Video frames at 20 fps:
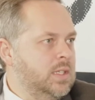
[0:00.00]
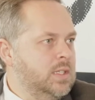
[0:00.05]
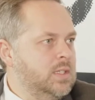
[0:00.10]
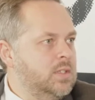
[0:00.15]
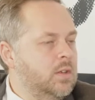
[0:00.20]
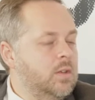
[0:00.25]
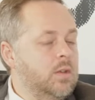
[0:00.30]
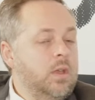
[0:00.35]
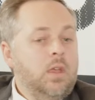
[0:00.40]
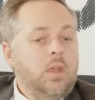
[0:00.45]
And
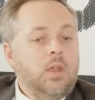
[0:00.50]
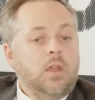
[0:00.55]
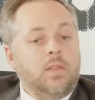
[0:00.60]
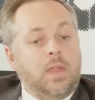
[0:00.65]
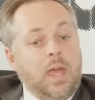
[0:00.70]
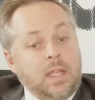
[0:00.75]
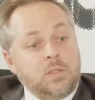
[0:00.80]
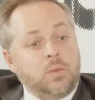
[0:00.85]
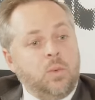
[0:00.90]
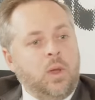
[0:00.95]
so
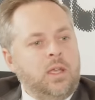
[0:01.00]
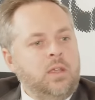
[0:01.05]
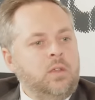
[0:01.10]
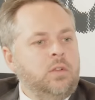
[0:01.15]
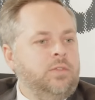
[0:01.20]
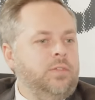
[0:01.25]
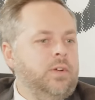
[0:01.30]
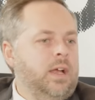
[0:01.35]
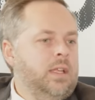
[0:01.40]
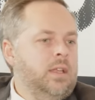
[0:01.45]
that's why you'll
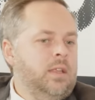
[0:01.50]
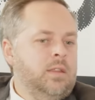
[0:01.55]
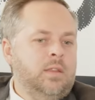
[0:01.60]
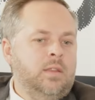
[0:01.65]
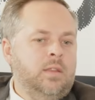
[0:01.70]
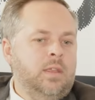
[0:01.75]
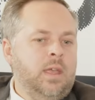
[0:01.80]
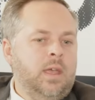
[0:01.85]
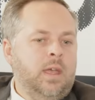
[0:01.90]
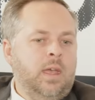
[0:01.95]
find in the
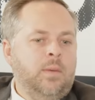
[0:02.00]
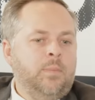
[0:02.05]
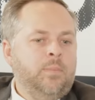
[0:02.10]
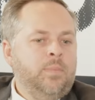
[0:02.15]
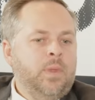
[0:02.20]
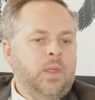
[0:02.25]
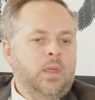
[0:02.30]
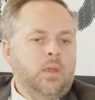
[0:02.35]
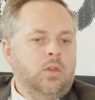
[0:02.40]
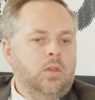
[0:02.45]
DA,
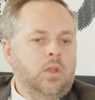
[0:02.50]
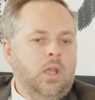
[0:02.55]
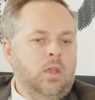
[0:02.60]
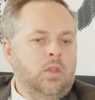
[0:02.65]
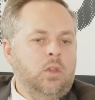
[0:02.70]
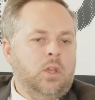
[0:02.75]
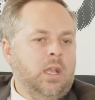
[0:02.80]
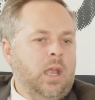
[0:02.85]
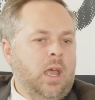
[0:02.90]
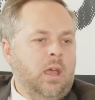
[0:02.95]
you know,
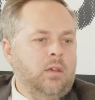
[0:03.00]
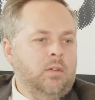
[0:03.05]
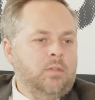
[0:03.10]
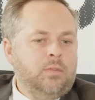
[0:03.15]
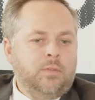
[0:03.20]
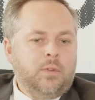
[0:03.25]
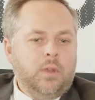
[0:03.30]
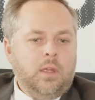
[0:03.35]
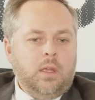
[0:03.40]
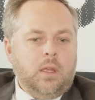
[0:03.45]
you can
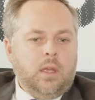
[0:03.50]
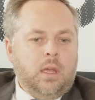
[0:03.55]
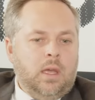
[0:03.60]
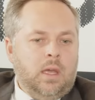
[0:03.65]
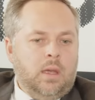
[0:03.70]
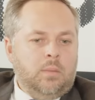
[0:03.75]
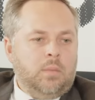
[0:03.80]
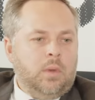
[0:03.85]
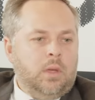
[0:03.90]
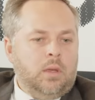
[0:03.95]
have
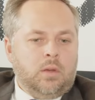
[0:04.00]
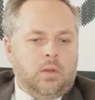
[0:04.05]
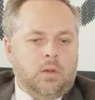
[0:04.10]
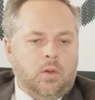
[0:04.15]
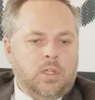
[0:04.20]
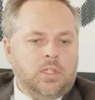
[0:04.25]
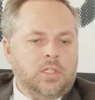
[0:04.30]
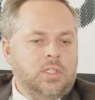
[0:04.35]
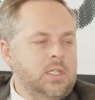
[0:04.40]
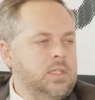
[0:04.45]

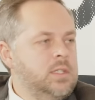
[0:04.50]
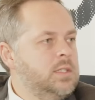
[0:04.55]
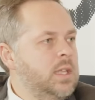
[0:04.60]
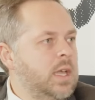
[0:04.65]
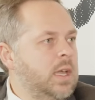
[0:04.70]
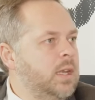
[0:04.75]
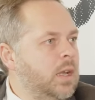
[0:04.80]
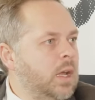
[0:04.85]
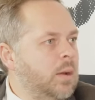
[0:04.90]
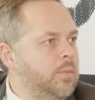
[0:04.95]
Christians
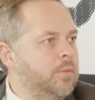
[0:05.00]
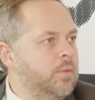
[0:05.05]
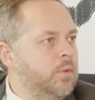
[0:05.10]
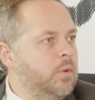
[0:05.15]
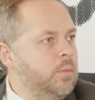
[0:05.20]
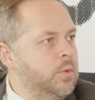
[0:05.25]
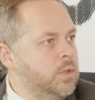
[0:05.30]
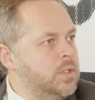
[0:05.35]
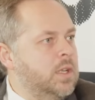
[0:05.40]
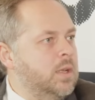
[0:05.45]
standing up for
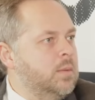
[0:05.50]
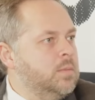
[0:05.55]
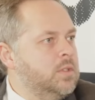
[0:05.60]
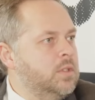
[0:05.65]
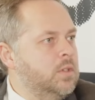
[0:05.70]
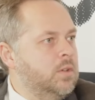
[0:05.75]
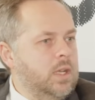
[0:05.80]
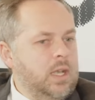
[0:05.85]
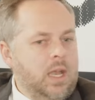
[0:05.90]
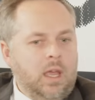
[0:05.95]
Muslims.
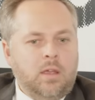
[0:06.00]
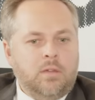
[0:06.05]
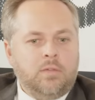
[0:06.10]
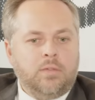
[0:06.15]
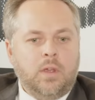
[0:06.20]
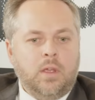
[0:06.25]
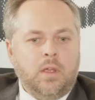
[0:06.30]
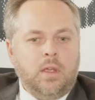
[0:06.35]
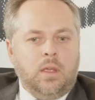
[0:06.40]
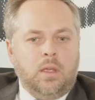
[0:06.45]
You can have,
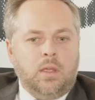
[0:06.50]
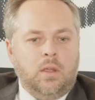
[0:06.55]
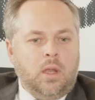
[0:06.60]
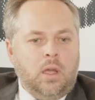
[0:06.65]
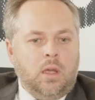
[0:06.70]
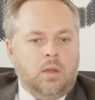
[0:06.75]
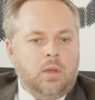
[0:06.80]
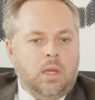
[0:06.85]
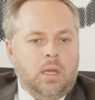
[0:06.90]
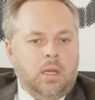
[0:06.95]
you
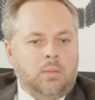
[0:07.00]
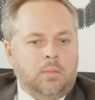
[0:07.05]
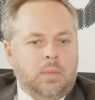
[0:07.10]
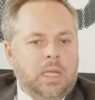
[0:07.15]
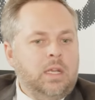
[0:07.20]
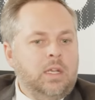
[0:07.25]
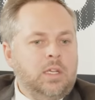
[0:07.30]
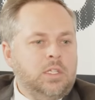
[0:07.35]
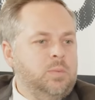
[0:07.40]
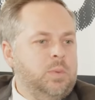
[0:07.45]
know,
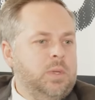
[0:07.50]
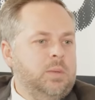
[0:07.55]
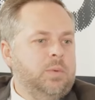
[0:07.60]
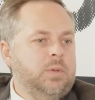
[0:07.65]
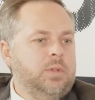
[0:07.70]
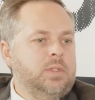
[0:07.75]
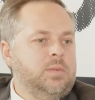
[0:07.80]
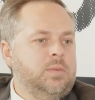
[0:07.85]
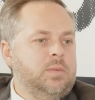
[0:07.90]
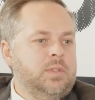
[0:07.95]
English
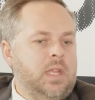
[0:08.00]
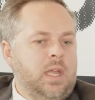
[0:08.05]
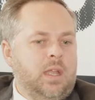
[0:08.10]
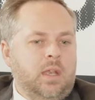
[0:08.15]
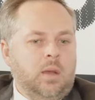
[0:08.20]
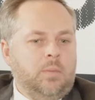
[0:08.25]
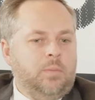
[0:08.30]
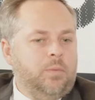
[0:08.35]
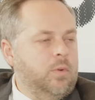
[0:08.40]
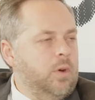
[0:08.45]
people standing
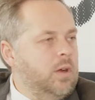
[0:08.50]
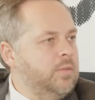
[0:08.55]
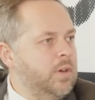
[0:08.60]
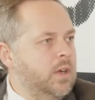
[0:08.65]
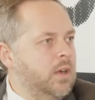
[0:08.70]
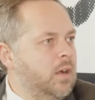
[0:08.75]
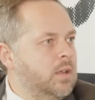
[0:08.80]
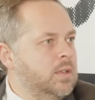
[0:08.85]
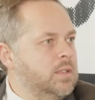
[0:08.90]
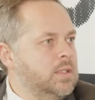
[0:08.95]
up for
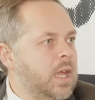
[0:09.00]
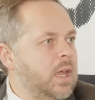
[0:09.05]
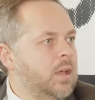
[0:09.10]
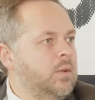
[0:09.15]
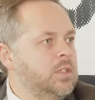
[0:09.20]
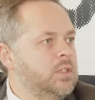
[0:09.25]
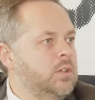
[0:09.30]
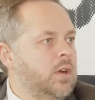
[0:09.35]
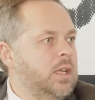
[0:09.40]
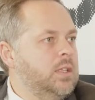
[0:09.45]
Afrikaans
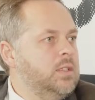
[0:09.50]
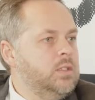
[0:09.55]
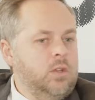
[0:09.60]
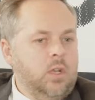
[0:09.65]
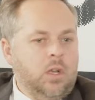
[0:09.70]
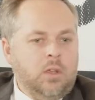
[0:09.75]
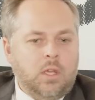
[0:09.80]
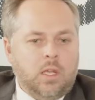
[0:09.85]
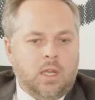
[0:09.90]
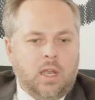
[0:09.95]
language rights. You
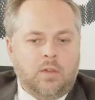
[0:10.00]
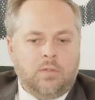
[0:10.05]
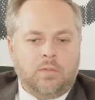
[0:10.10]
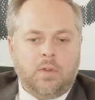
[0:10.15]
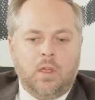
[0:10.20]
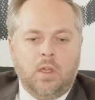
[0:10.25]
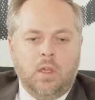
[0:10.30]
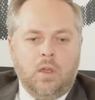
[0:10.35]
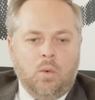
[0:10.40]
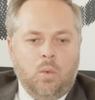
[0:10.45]
know, you can have
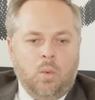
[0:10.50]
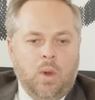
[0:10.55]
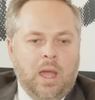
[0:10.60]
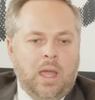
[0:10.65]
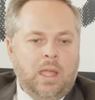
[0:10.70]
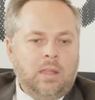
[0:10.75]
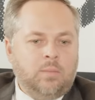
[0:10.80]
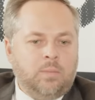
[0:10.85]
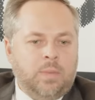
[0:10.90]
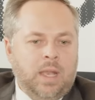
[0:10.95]

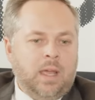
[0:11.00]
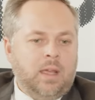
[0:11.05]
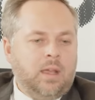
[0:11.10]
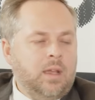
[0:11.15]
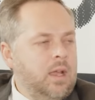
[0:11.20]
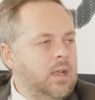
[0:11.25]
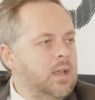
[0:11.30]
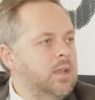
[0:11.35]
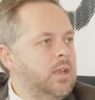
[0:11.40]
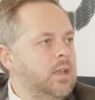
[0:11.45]
white, black,
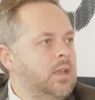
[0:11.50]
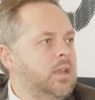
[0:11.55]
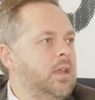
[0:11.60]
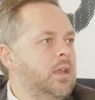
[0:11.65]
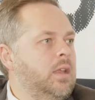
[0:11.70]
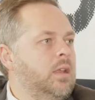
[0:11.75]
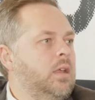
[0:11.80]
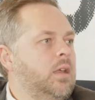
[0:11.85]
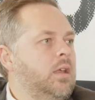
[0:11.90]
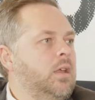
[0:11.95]
coloured,
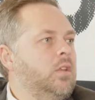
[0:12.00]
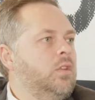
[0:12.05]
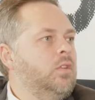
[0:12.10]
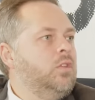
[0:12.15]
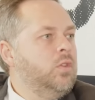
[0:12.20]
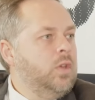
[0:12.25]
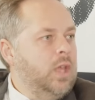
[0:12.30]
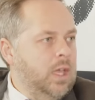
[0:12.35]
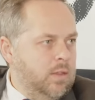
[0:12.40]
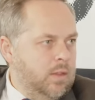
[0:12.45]
Indian
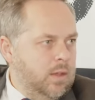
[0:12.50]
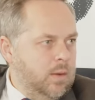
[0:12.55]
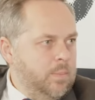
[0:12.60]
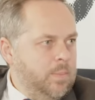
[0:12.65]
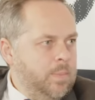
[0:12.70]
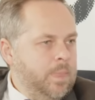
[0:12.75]
together.